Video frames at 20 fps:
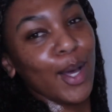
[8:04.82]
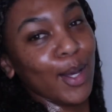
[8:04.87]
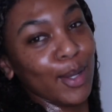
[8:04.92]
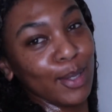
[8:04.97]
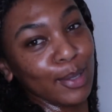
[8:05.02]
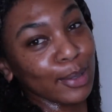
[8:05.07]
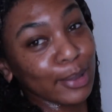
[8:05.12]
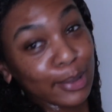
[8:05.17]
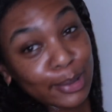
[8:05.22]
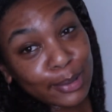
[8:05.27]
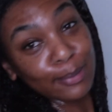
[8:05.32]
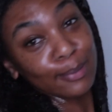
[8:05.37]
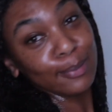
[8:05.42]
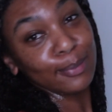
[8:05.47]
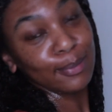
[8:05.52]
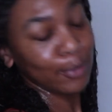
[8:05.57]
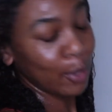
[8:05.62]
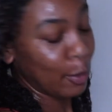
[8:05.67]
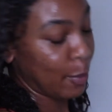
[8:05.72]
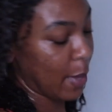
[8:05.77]

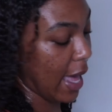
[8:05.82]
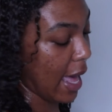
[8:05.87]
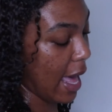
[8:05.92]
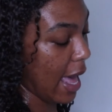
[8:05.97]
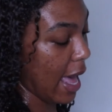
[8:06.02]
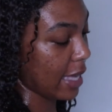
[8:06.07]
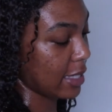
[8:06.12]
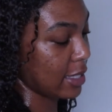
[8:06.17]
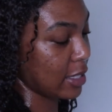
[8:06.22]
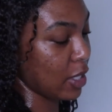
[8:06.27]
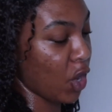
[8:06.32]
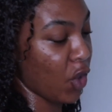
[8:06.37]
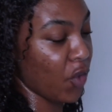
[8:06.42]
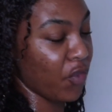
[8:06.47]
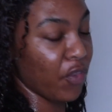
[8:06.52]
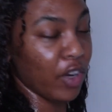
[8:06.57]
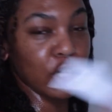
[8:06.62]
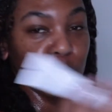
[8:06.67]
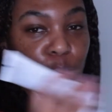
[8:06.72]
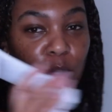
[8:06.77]
ooh, we're back. So
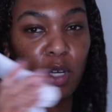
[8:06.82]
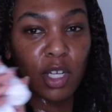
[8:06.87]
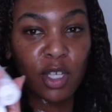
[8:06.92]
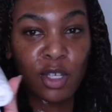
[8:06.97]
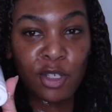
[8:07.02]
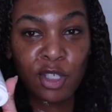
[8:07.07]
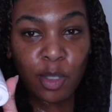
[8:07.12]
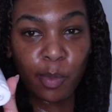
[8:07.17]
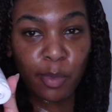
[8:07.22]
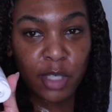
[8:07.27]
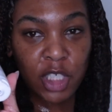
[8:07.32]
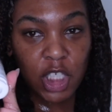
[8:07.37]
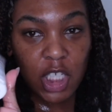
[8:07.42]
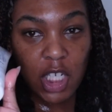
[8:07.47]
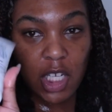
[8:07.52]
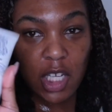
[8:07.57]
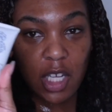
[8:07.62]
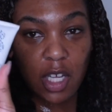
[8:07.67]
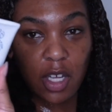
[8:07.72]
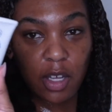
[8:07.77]
first we're going to use the
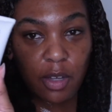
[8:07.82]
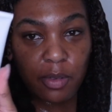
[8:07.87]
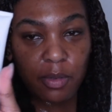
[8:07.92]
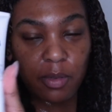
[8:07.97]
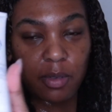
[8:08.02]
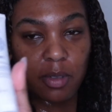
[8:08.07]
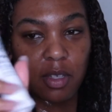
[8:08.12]
Briogeo.